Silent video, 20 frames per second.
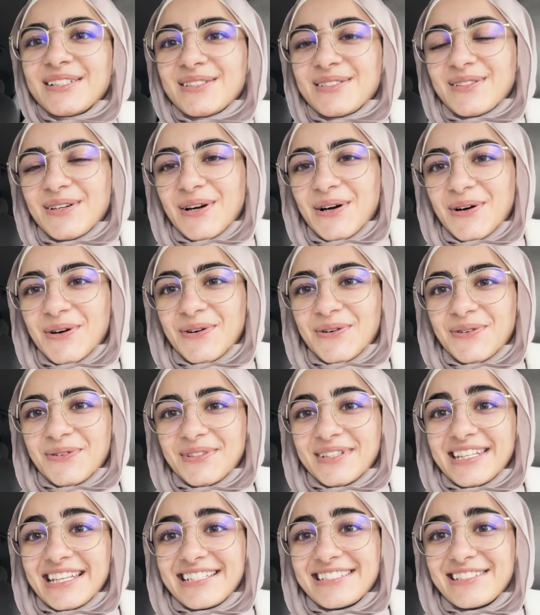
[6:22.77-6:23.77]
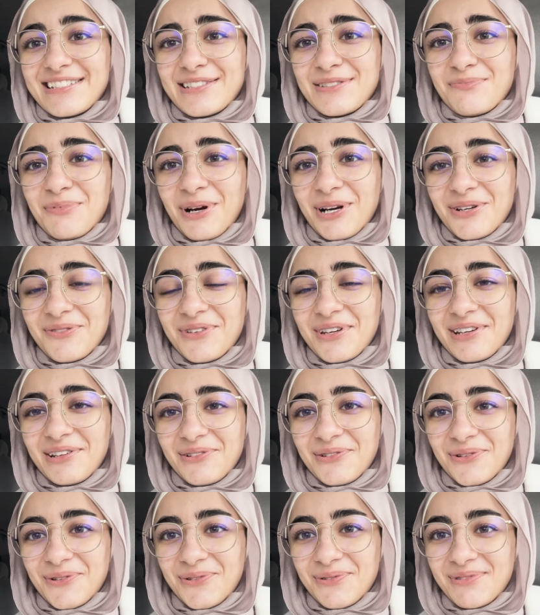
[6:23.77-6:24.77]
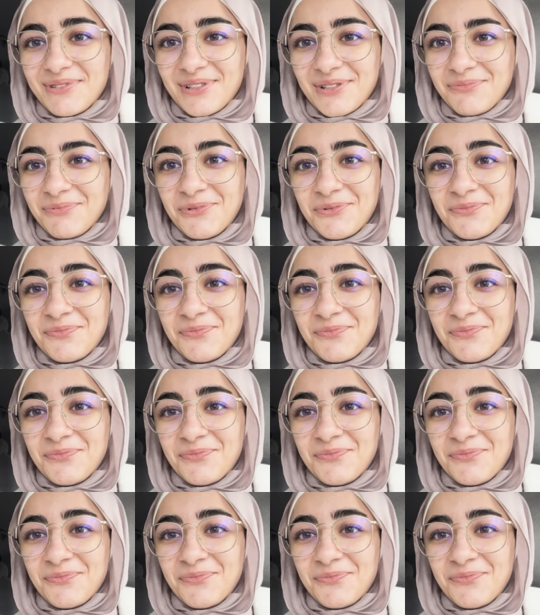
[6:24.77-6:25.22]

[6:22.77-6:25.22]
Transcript: So that's just part of getting older.